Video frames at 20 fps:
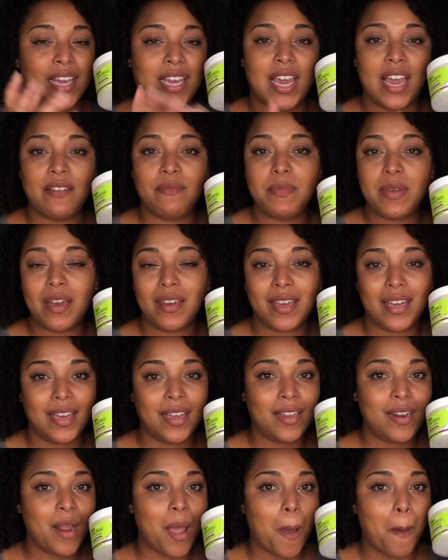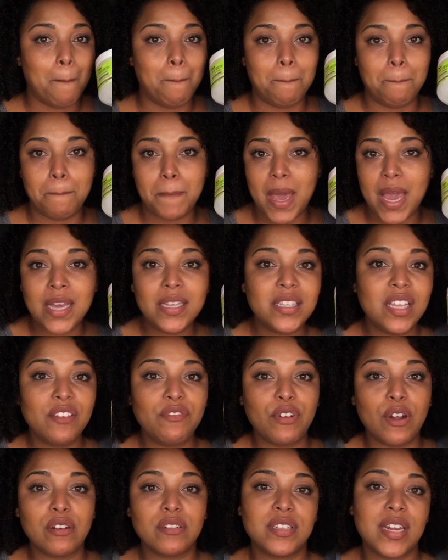It gave me again amazing
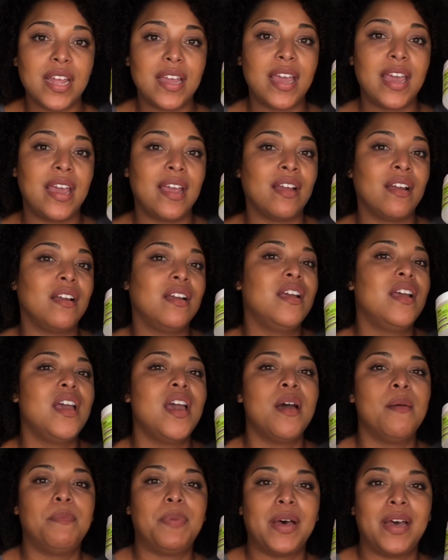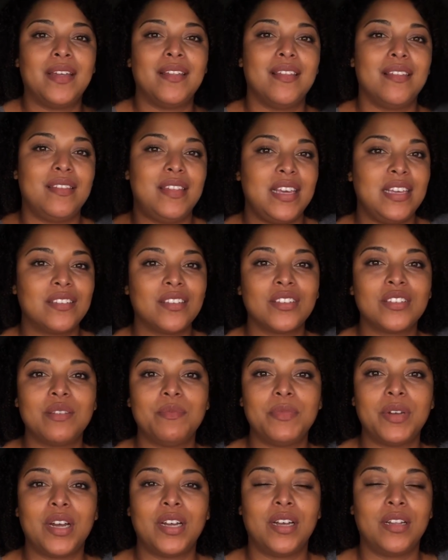first day hair, but these are
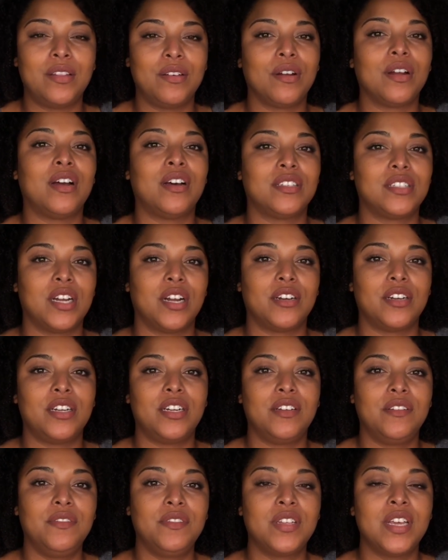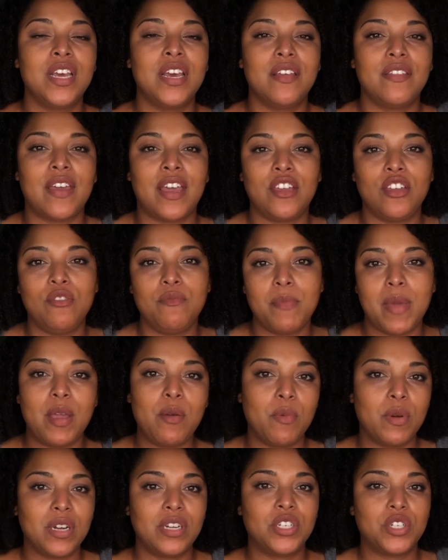some other alternatives that you
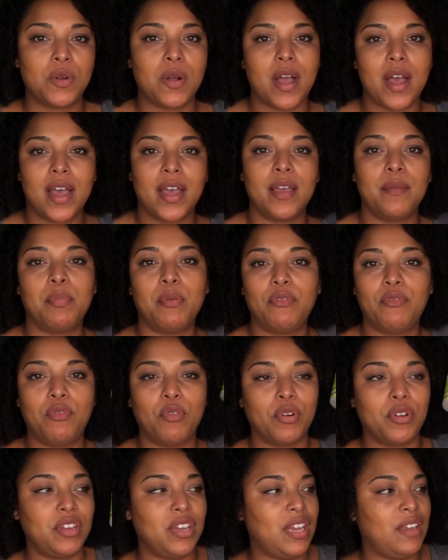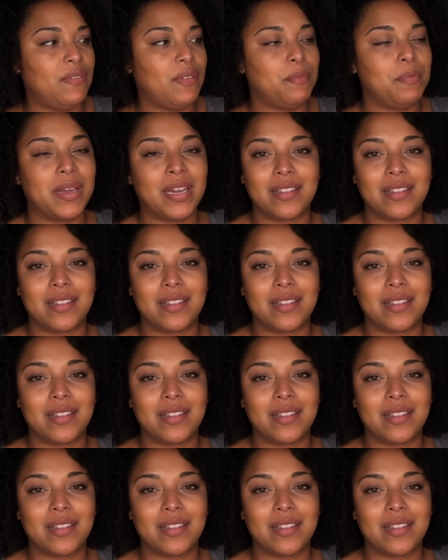may want to try before you even